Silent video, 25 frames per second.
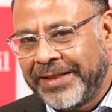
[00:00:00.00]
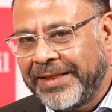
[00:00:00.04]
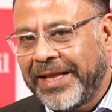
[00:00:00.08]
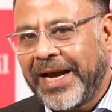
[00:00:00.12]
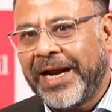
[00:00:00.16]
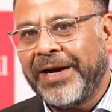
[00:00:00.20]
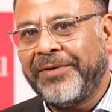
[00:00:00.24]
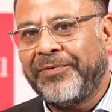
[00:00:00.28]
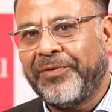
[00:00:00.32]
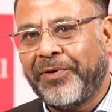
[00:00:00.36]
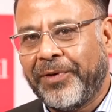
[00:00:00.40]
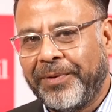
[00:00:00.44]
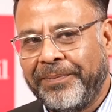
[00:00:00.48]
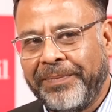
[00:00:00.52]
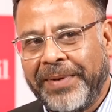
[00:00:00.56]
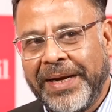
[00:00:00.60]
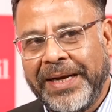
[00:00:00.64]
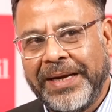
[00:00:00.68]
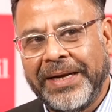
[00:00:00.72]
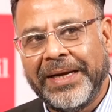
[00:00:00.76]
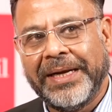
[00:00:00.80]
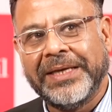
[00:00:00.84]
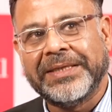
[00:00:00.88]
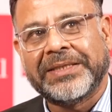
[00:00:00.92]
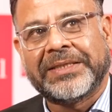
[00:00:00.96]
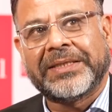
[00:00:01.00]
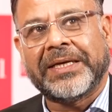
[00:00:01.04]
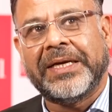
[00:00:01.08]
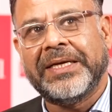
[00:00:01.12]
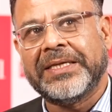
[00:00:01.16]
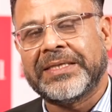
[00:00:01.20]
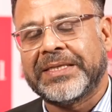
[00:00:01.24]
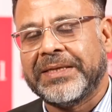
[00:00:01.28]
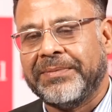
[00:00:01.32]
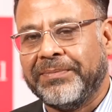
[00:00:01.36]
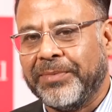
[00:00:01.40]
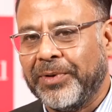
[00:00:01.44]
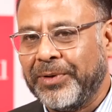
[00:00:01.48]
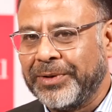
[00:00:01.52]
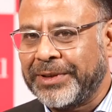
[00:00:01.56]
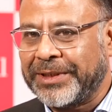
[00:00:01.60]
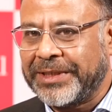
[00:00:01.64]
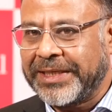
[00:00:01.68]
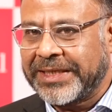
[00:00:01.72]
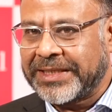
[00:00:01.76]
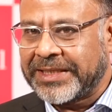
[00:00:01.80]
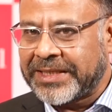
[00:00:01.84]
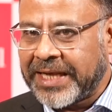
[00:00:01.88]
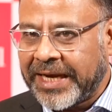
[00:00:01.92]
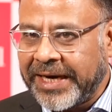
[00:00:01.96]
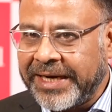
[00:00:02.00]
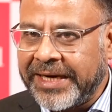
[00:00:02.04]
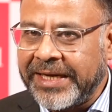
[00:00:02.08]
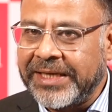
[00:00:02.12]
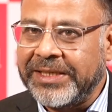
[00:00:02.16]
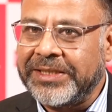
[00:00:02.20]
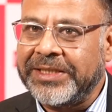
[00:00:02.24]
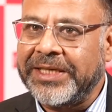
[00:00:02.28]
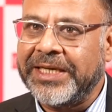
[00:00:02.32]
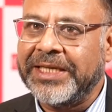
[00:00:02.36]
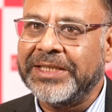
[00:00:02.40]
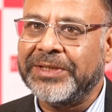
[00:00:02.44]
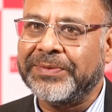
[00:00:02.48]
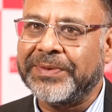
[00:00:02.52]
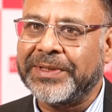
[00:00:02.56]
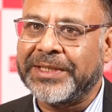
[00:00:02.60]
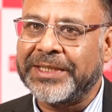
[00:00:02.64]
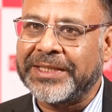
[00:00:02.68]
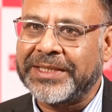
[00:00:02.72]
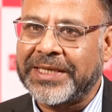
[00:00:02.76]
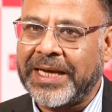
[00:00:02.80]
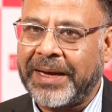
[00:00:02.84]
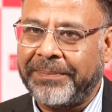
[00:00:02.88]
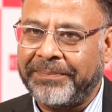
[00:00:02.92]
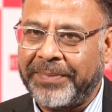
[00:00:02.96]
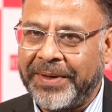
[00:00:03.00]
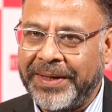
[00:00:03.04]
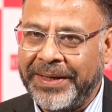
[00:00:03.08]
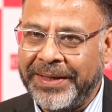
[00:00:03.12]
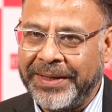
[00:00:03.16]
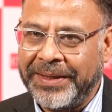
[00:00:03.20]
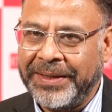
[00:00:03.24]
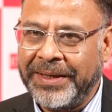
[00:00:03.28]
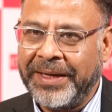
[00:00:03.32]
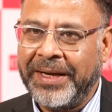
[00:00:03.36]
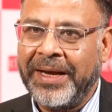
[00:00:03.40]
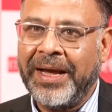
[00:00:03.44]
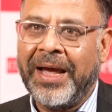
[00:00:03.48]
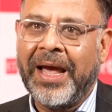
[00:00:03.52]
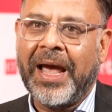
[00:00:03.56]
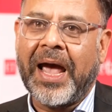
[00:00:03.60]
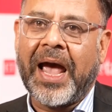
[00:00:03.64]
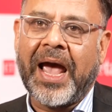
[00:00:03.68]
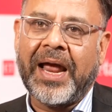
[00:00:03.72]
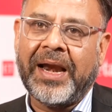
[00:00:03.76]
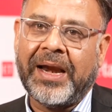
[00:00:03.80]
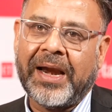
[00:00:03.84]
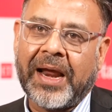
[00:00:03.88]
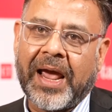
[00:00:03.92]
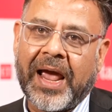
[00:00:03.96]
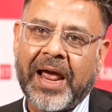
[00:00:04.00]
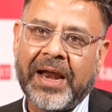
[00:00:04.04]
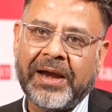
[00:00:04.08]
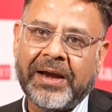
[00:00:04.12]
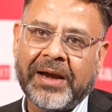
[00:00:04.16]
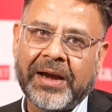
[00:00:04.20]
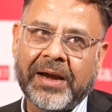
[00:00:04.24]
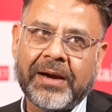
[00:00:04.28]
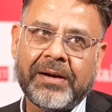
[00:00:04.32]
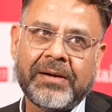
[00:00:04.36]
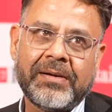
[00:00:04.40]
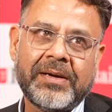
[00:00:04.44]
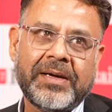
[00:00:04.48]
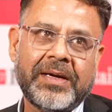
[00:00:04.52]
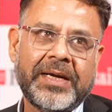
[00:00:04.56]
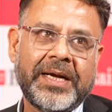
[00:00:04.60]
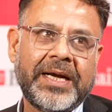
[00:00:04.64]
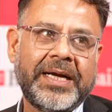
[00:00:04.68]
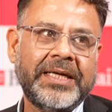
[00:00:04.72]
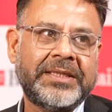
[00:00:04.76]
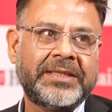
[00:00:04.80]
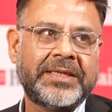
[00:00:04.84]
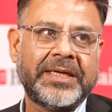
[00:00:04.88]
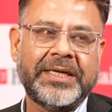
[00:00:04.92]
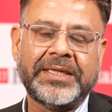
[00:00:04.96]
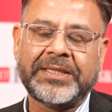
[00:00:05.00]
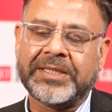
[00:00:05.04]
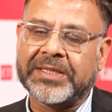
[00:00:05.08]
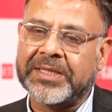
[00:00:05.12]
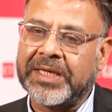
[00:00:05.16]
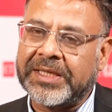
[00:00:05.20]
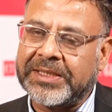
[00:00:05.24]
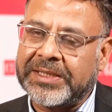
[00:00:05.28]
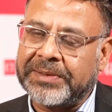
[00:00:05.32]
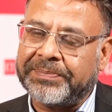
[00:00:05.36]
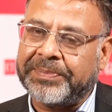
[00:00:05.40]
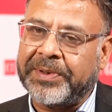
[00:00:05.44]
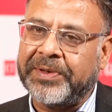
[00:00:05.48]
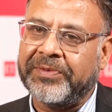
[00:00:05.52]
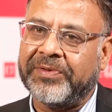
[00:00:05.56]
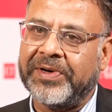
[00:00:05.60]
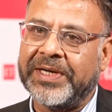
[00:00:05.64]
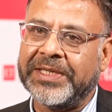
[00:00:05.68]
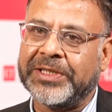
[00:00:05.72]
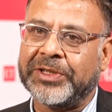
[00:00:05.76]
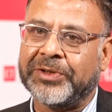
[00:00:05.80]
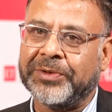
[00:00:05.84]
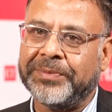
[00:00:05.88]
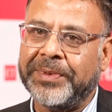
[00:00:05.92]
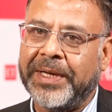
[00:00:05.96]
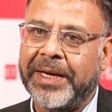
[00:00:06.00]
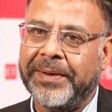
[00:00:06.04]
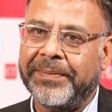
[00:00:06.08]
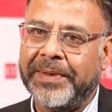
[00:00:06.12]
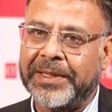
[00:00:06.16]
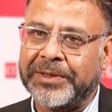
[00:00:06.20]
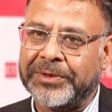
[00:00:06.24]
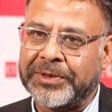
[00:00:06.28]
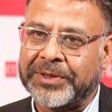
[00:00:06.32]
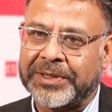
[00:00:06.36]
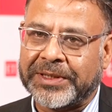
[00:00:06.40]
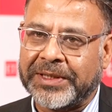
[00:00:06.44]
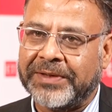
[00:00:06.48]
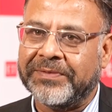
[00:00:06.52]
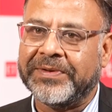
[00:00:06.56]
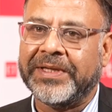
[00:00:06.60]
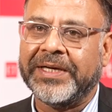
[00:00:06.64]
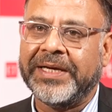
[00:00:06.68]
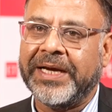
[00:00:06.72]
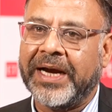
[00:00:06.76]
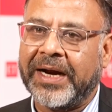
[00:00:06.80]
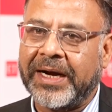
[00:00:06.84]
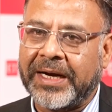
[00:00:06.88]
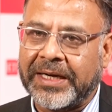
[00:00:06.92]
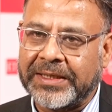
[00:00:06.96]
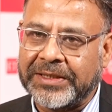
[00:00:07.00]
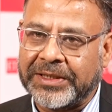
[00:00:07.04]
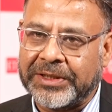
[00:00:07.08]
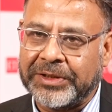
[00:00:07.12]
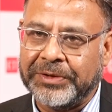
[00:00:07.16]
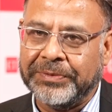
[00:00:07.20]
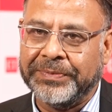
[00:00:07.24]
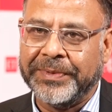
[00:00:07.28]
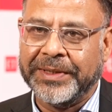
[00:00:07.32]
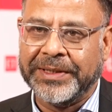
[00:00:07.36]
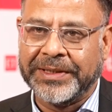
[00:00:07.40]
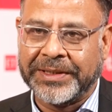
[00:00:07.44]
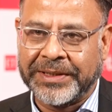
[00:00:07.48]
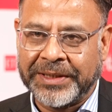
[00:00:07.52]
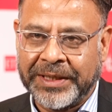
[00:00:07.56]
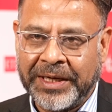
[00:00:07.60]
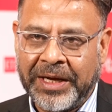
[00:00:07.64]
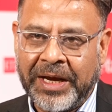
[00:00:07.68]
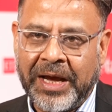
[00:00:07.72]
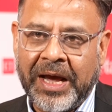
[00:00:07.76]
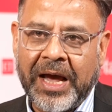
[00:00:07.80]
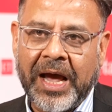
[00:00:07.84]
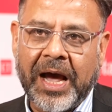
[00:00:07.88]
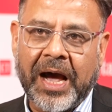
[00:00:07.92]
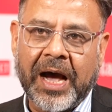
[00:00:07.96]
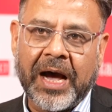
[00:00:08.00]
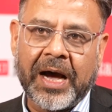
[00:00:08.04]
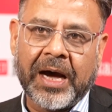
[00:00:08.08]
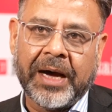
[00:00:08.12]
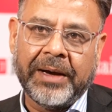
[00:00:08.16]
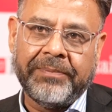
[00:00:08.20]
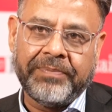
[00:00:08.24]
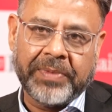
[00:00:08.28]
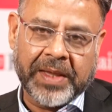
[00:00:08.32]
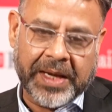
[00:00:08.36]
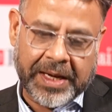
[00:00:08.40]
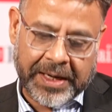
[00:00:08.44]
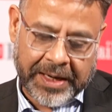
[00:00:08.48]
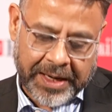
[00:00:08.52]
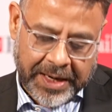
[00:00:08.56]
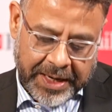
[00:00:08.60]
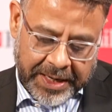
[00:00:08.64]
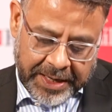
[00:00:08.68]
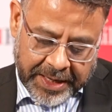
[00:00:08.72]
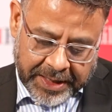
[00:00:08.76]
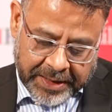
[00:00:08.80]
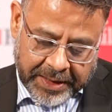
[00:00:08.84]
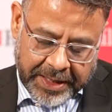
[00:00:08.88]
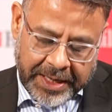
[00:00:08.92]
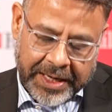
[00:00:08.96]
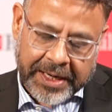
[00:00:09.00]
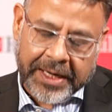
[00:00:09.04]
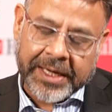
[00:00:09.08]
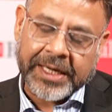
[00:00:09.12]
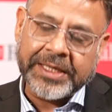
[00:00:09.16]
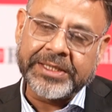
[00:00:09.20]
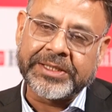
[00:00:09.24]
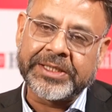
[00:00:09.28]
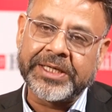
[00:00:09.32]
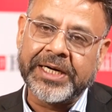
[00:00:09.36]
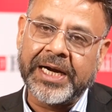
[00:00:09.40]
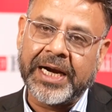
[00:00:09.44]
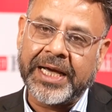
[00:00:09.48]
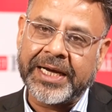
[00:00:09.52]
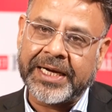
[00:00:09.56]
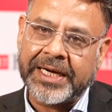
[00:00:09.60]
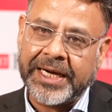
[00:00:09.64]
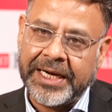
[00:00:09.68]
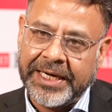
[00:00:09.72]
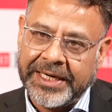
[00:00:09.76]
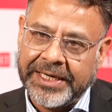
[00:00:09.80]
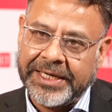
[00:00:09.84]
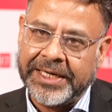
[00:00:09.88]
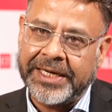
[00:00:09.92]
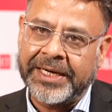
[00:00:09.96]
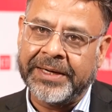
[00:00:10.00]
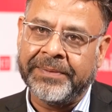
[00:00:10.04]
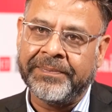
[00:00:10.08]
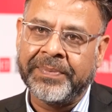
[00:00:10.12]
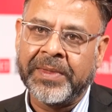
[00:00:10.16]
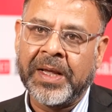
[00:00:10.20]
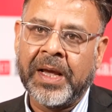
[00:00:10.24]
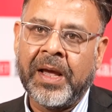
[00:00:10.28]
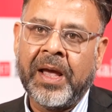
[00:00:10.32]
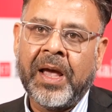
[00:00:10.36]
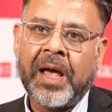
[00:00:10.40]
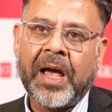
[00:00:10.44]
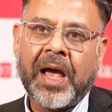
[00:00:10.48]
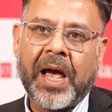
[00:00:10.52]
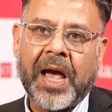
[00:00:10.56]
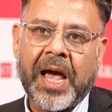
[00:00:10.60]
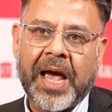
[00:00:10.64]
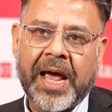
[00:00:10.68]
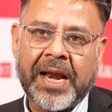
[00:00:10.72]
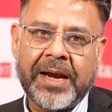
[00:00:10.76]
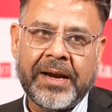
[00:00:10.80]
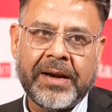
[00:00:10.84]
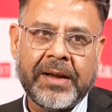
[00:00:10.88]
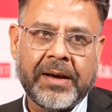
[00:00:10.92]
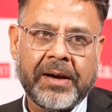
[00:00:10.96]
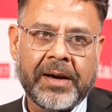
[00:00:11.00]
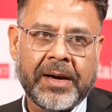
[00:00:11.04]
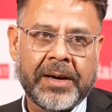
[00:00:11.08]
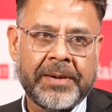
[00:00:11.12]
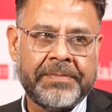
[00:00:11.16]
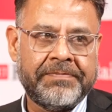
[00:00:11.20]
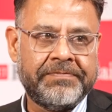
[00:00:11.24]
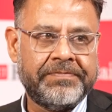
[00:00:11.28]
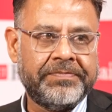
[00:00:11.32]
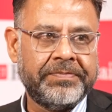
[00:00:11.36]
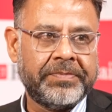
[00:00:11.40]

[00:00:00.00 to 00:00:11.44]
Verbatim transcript: That for me is, is the most exciting change which has happened and, and it's it's such a privilege to be able to serve the young consumers uh, in, a, in, a, in a country like India. And uh,